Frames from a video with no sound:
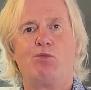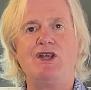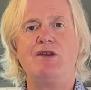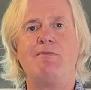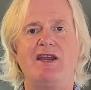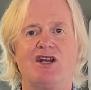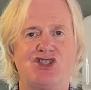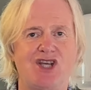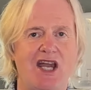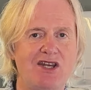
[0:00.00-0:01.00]
When you make a
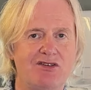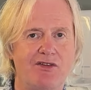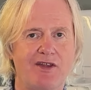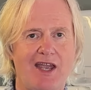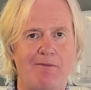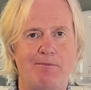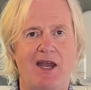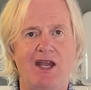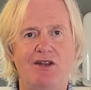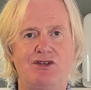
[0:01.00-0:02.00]
change to the
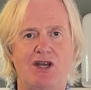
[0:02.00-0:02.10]
campaigns,